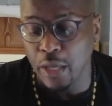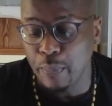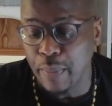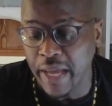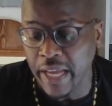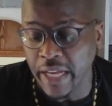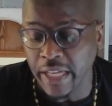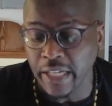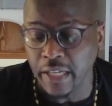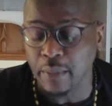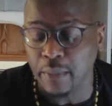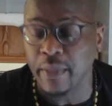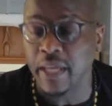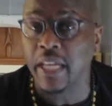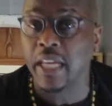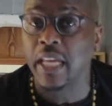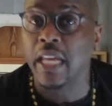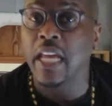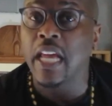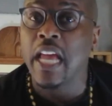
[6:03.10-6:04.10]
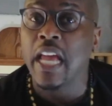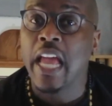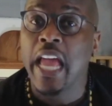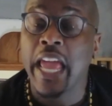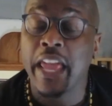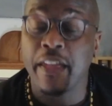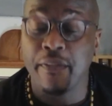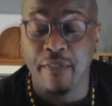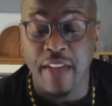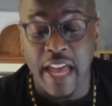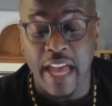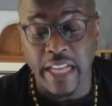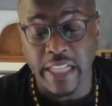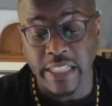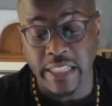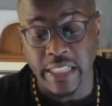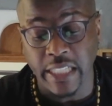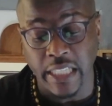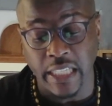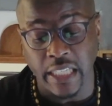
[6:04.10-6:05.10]
pandemic, a
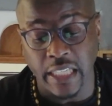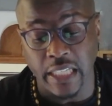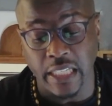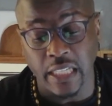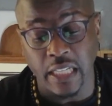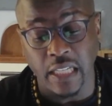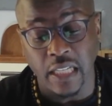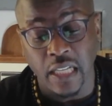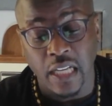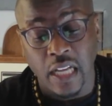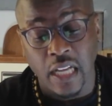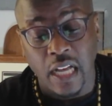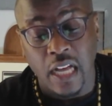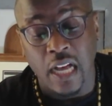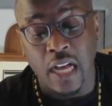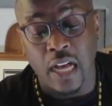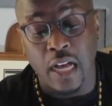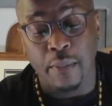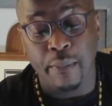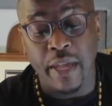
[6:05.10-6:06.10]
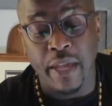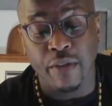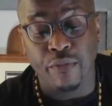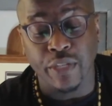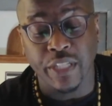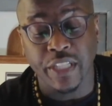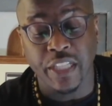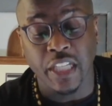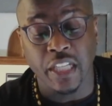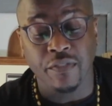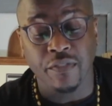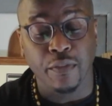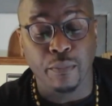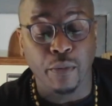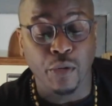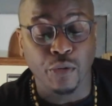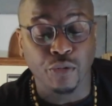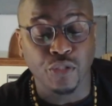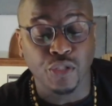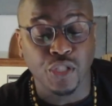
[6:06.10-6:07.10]
vaccine may receive
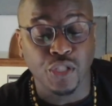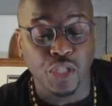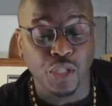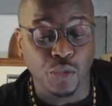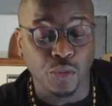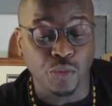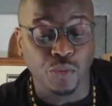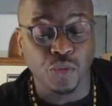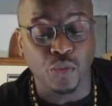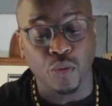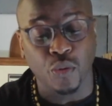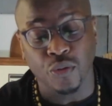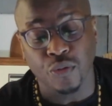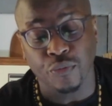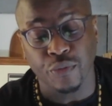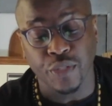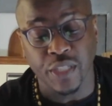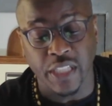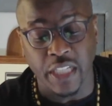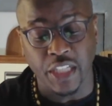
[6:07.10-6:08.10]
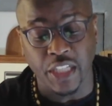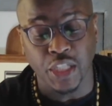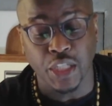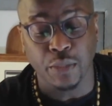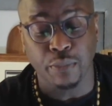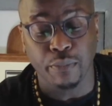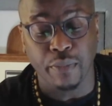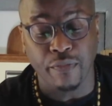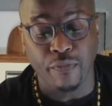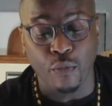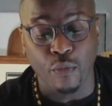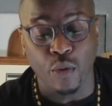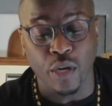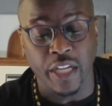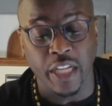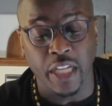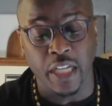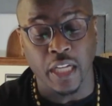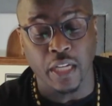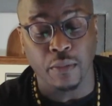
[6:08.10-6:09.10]
emergency use authorization before
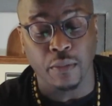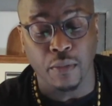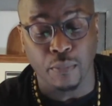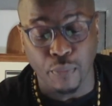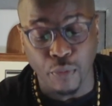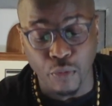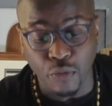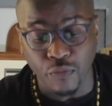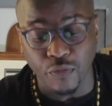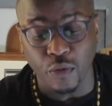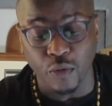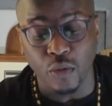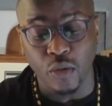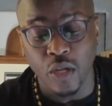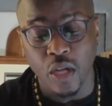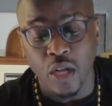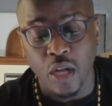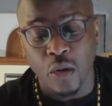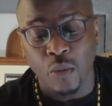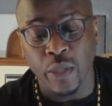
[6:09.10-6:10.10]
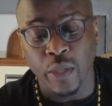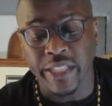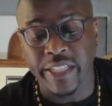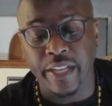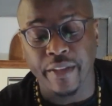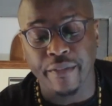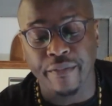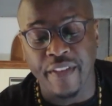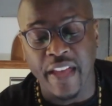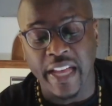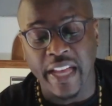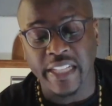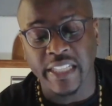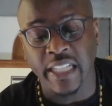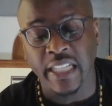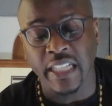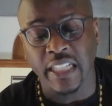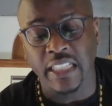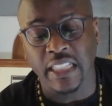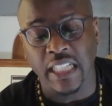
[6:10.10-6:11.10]
getting approval. Once a
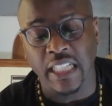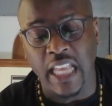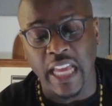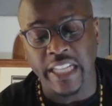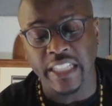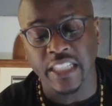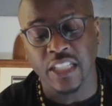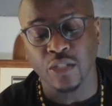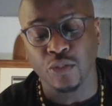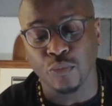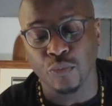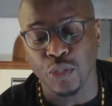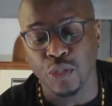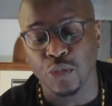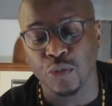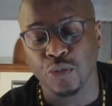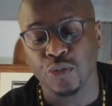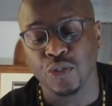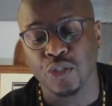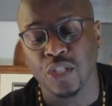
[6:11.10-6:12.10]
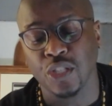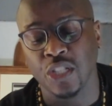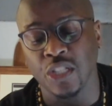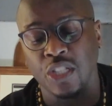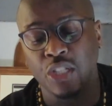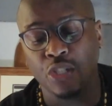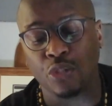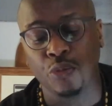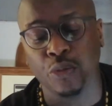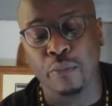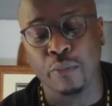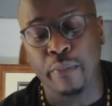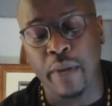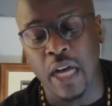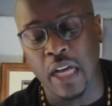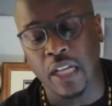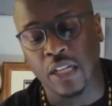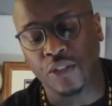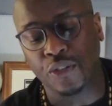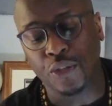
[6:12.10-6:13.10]
vaccine is licensed, researchers continue to
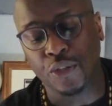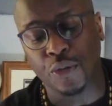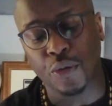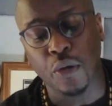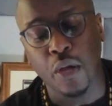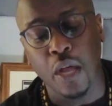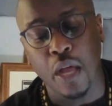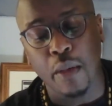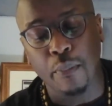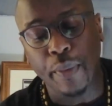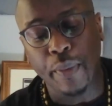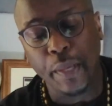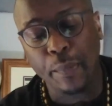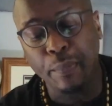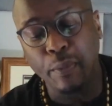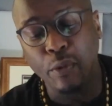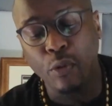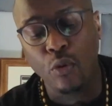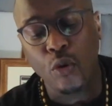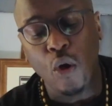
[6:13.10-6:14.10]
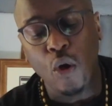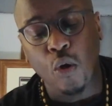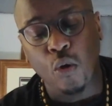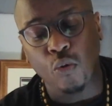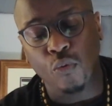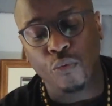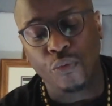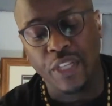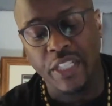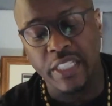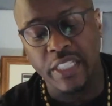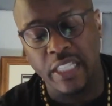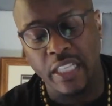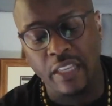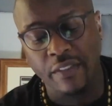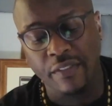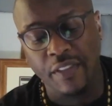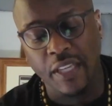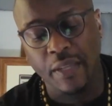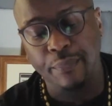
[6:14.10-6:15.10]
monitor people who
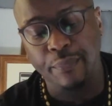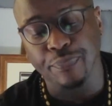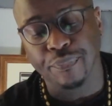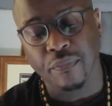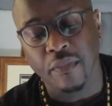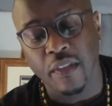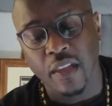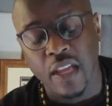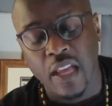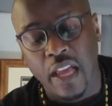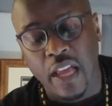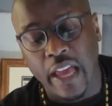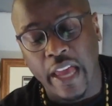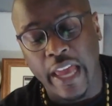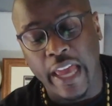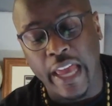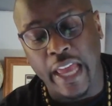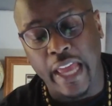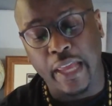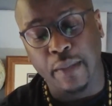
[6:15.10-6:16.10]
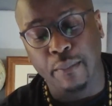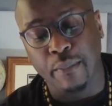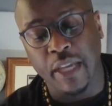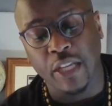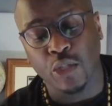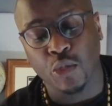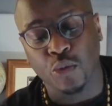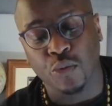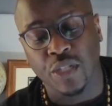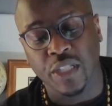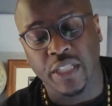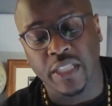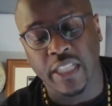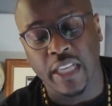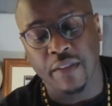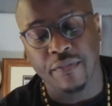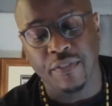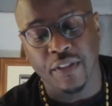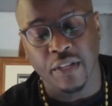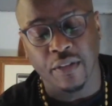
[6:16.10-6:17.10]
receive it and make sure it's
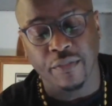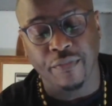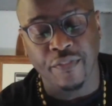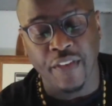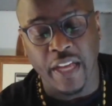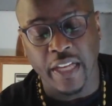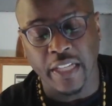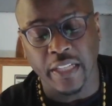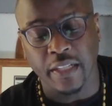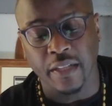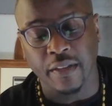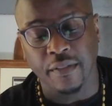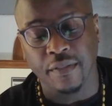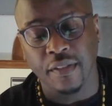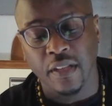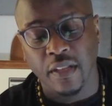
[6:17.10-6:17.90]
safe and effective.